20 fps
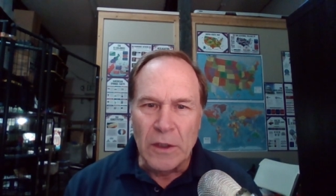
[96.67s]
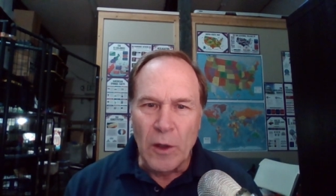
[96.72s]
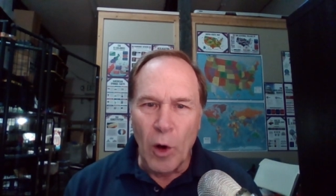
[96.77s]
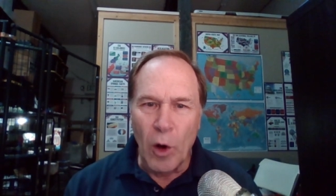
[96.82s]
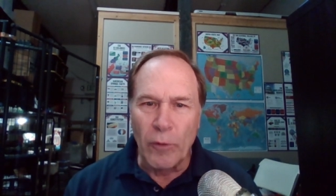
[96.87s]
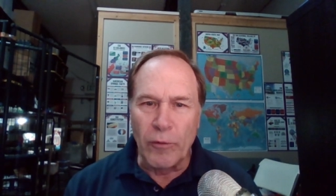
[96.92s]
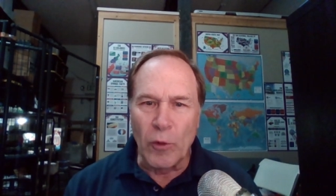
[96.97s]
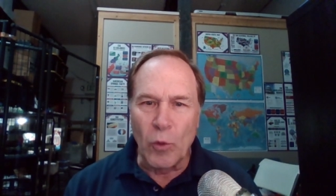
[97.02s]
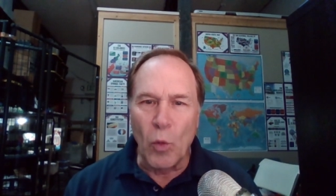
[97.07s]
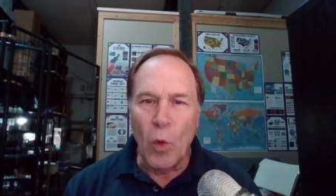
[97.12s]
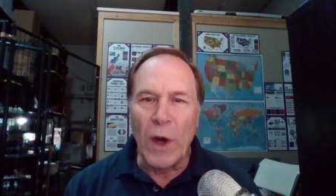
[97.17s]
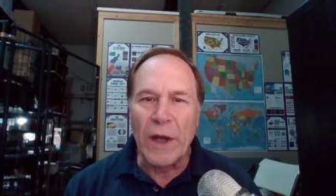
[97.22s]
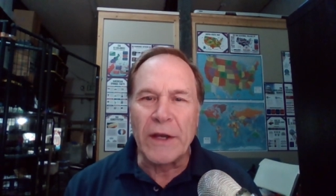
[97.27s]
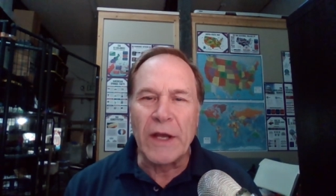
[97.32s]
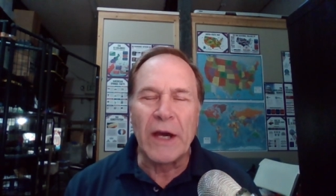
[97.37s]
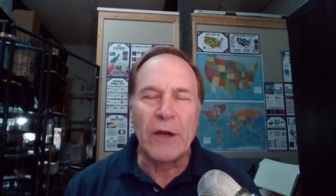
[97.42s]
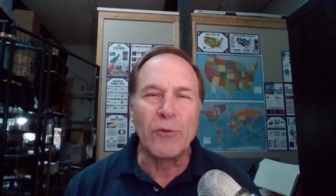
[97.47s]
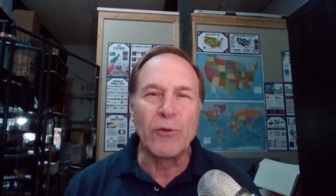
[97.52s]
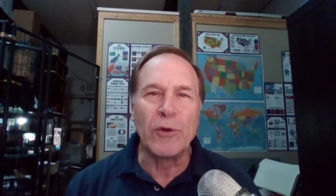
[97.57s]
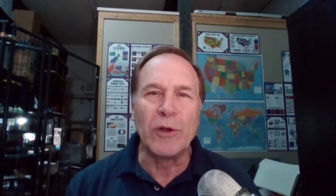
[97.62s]
Over
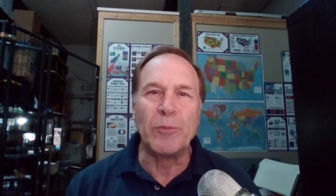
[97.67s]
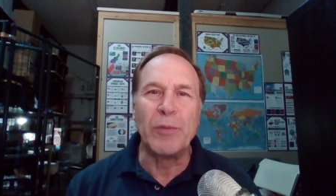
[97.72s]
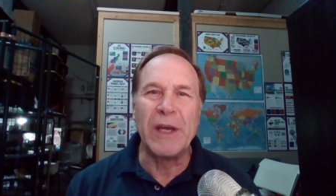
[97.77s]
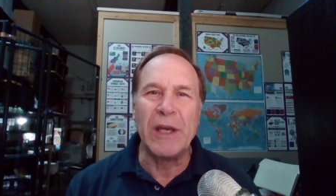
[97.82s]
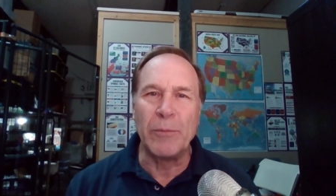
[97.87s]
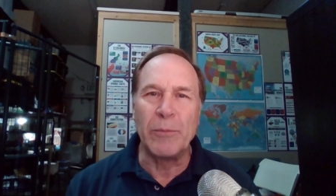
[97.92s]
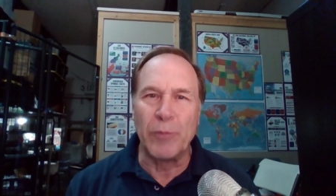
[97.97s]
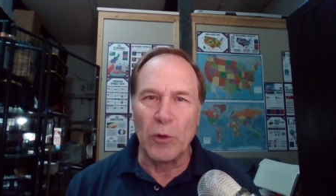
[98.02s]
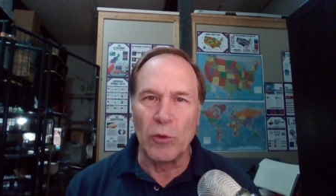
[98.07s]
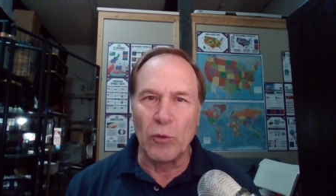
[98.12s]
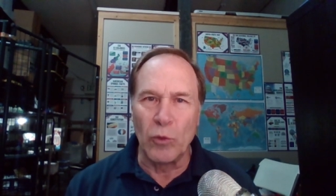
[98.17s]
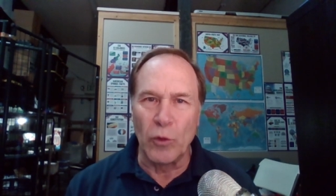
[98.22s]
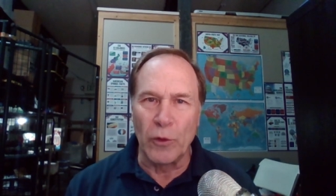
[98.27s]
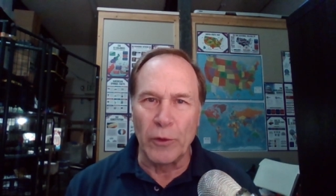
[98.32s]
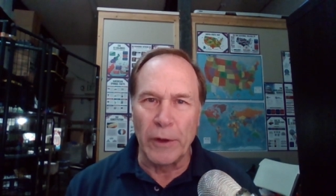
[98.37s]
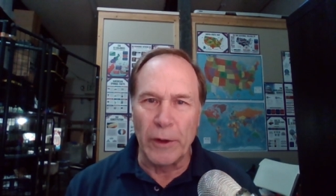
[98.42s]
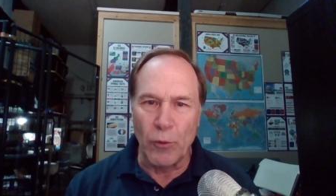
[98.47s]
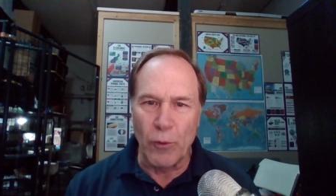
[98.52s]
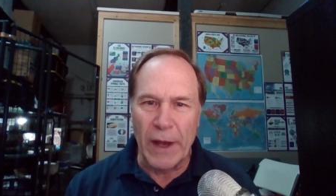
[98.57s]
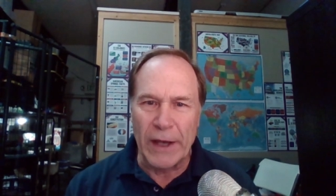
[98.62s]
100 people
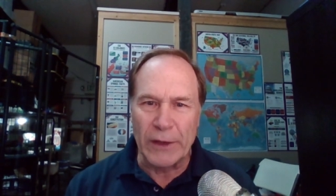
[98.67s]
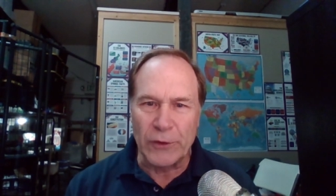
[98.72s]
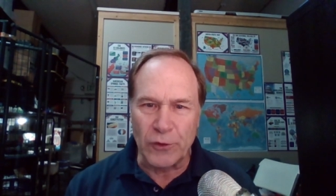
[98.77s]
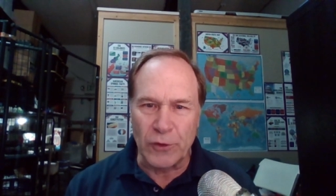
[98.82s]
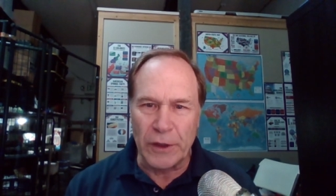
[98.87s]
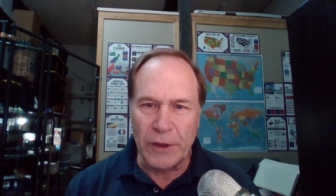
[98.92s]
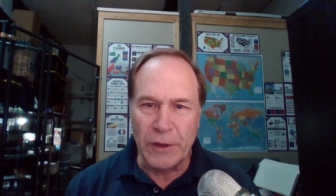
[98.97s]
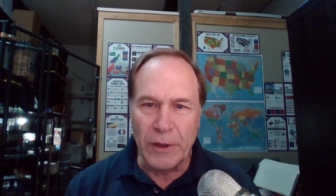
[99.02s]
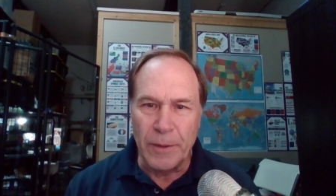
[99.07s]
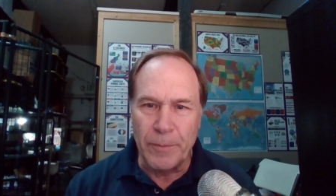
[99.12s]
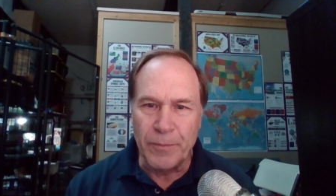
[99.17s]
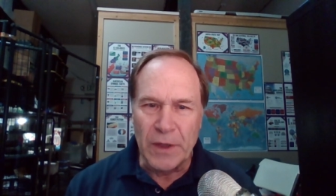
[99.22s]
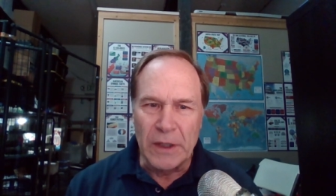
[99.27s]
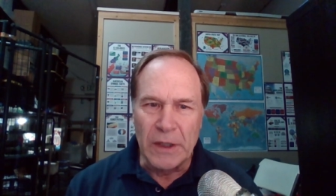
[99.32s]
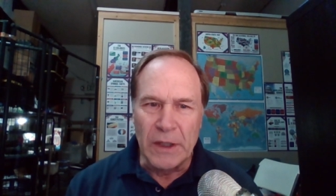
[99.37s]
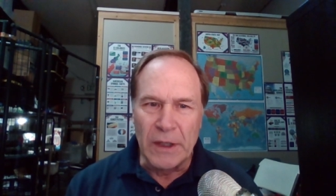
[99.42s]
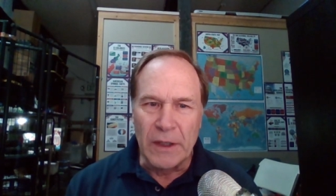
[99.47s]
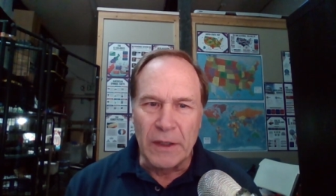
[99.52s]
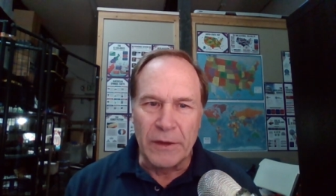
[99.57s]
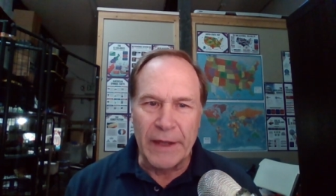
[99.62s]
were arrested.
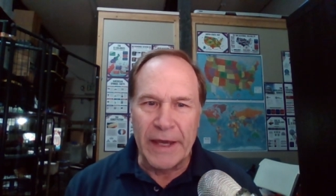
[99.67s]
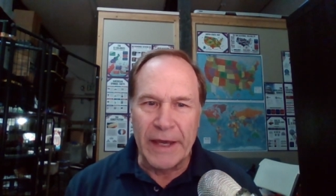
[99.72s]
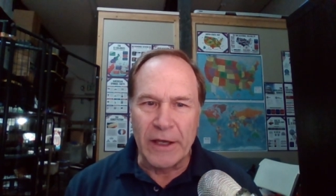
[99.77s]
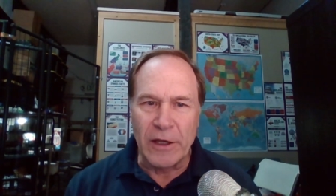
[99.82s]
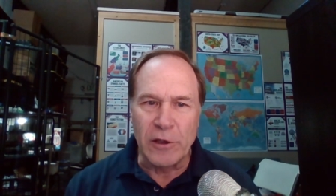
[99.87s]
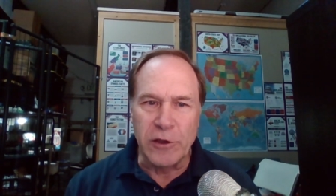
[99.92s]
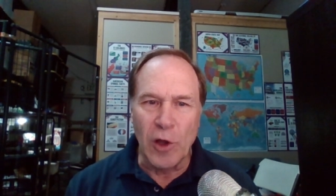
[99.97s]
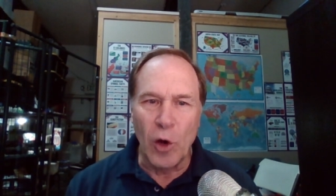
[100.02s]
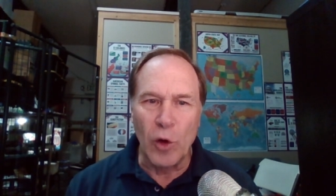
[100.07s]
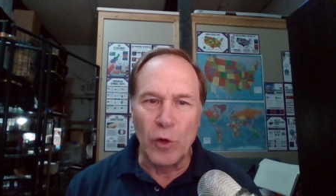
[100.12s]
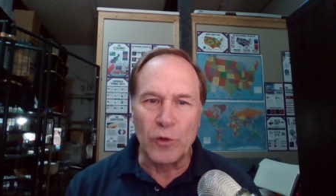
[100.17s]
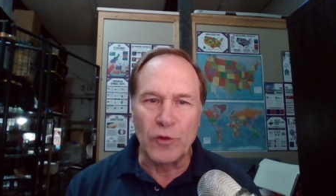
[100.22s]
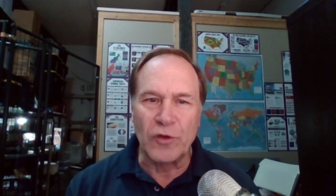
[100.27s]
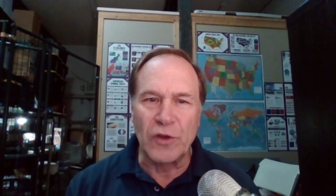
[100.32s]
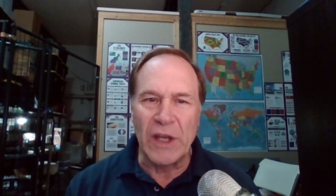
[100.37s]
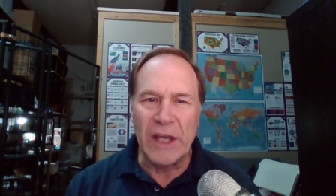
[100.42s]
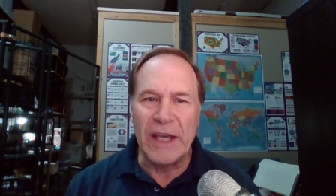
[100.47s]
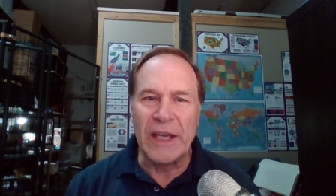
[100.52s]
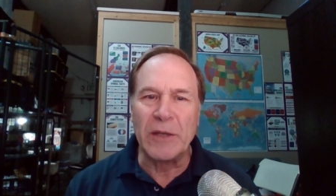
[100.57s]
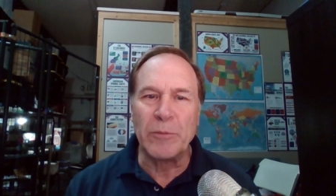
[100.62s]
They
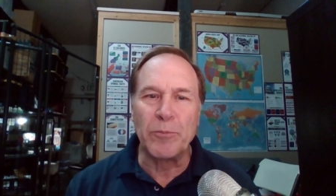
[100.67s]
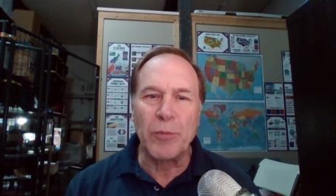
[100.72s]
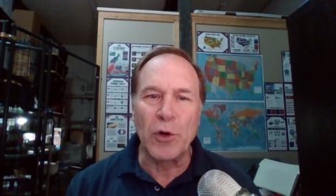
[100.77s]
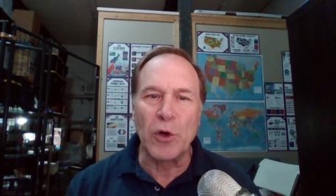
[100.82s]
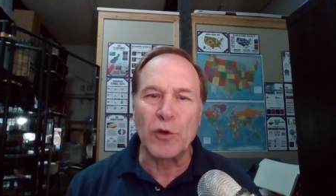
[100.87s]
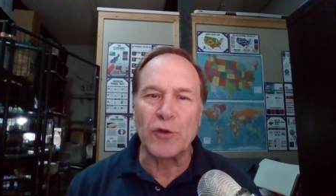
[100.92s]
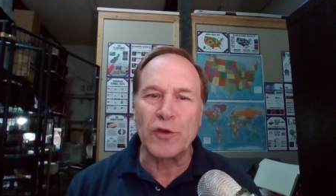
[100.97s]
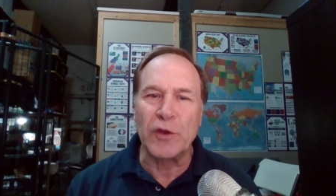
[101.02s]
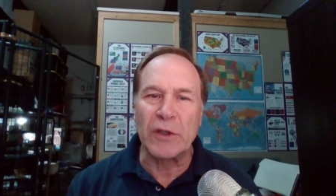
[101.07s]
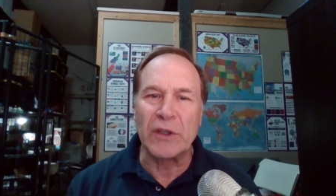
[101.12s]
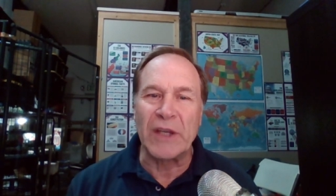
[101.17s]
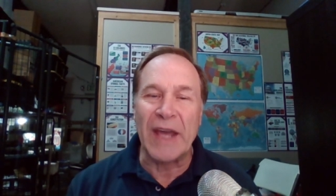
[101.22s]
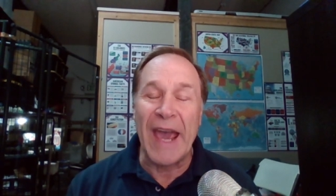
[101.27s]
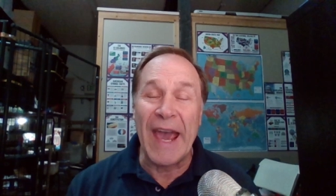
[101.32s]
closed in-person